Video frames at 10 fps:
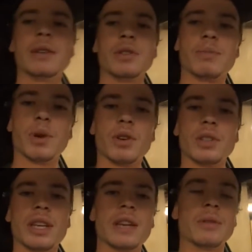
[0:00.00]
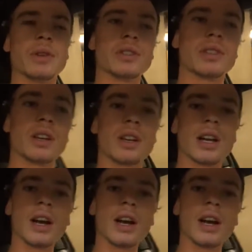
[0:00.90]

it was because it was a